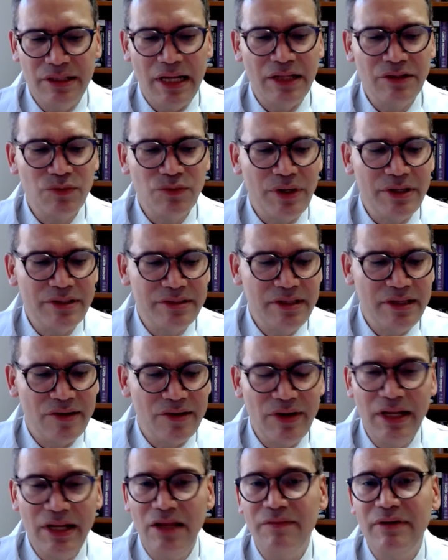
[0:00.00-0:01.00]
That was the
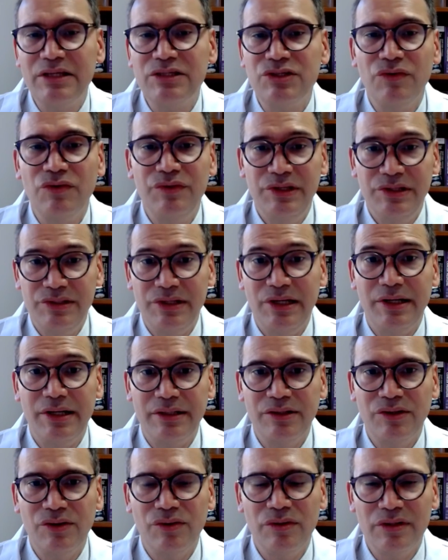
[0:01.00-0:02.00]
relevance of this
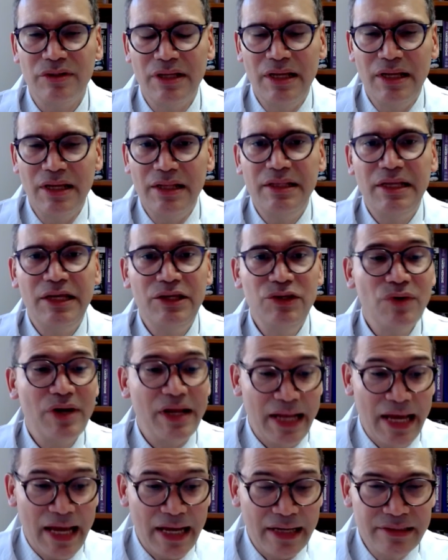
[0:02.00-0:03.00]
article that you
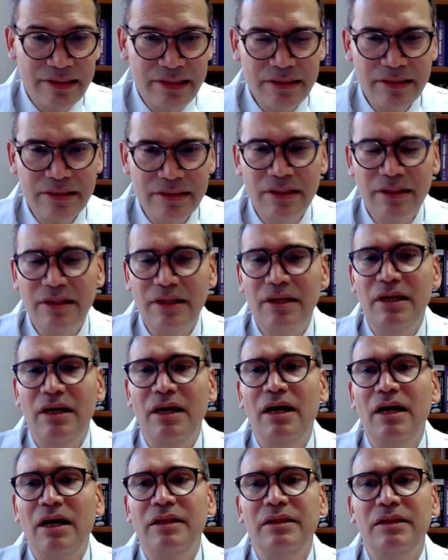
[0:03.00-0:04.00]
can access
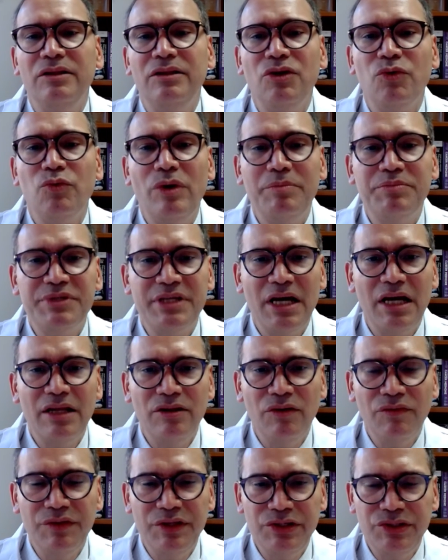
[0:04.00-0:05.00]
on the website
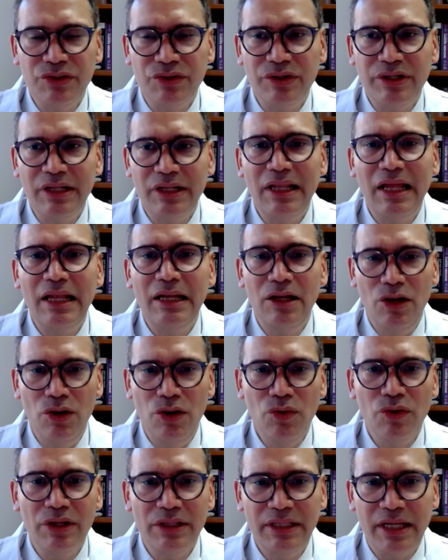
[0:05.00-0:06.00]
of the journal and
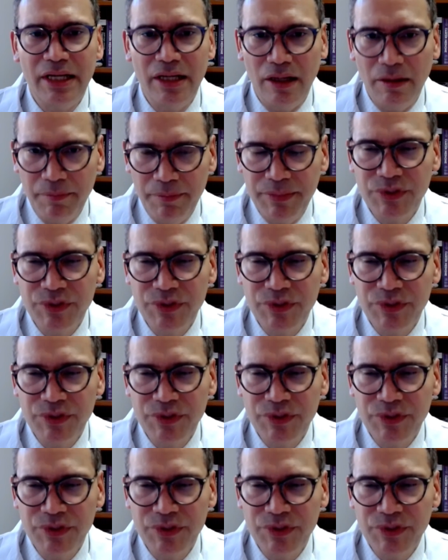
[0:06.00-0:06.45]
look that up.